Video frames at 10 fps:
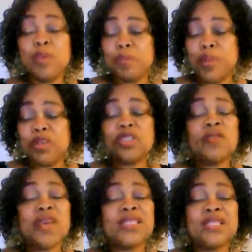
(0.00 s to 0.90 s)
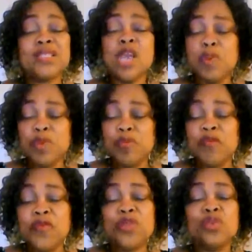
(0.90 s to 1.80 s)
We break your devices. We
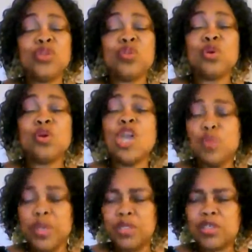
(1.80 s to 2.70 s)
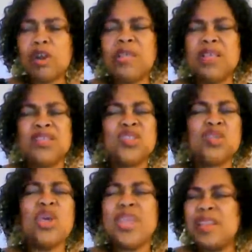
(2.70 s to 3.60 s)
reveal you to the world. We come against
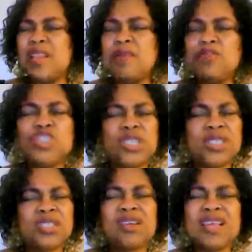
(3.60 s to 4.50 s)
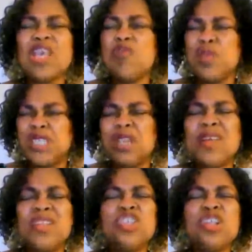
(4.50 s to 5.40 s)
you in the name of Jesus Christ. We
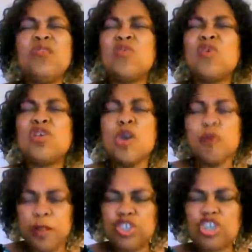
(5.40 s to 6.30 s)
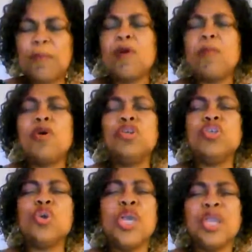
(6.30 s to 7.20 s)
deliver the children of God. We trample
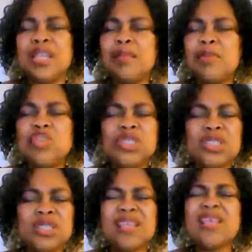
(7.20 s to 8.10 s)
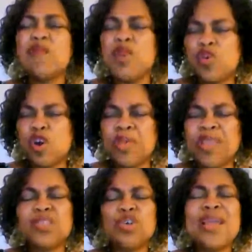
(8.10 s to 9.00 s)
upon you in the name of Jesus Christ. We come
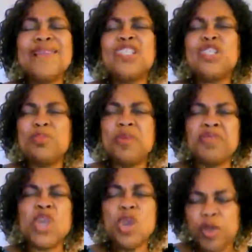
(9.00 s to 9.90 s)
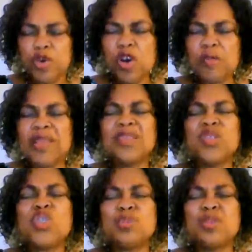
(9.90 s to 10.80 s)
against your lying spirit. We come
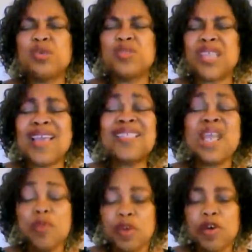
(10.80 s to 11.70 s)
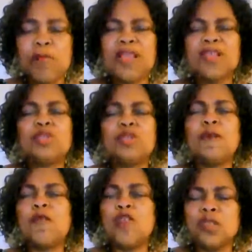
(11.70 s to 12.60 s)
against your spirit of science. We come against the
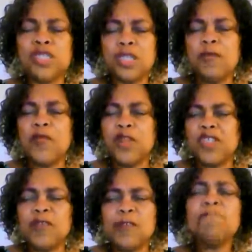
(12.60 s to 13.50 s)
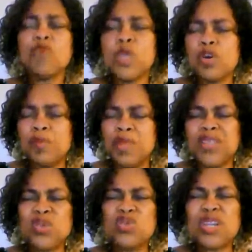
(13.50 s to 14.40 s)
spirit of philosophy. We come
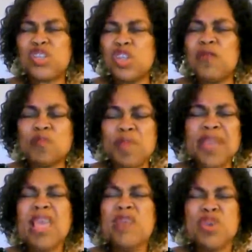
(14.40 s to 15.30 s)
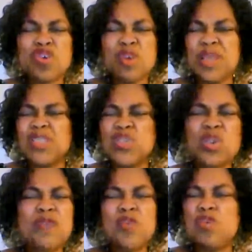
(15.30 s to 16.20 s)
against the tradition of men. We come against
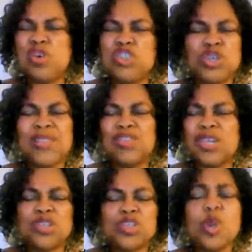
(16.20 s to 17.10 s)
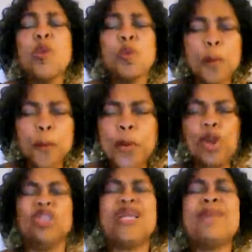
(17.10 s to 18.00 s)
your evil caution and tradition. We
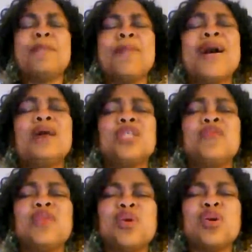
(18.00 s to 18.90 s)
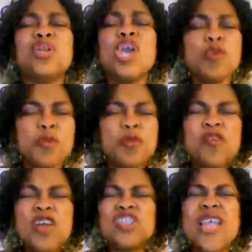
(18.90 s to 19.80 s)
pull you down by the power of the living God. We
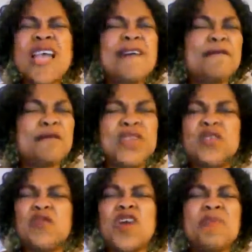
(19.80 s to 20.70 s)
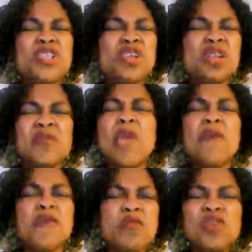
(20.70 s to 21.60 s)
flush every defilement
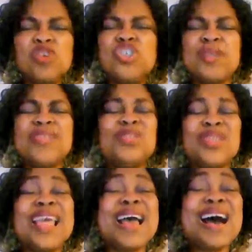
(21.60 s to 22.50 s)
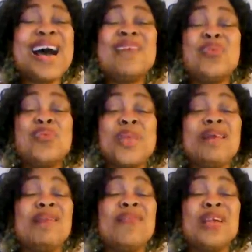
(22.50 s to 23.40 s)
from your children today. Have your way,
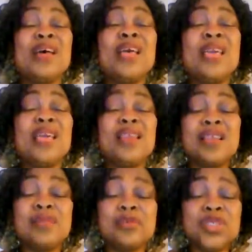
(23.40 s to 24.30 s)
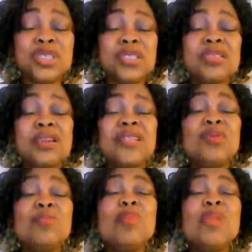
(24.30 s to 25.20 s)
our Father, in the name of Jesus Christ.
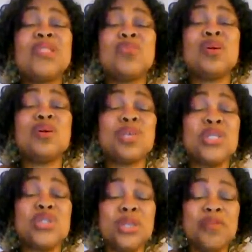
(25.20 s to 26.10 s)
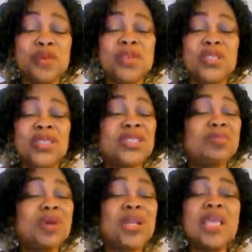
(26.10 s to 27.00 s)
We bless you for all you are doing for us this
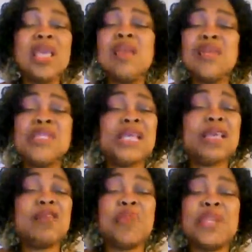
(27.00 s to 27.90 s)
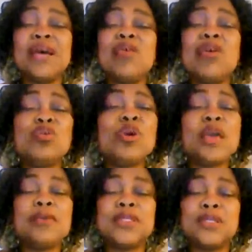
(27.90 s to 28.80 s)
morning. We thank you for being our God who
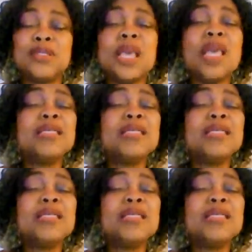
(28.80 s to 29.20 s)
helps us.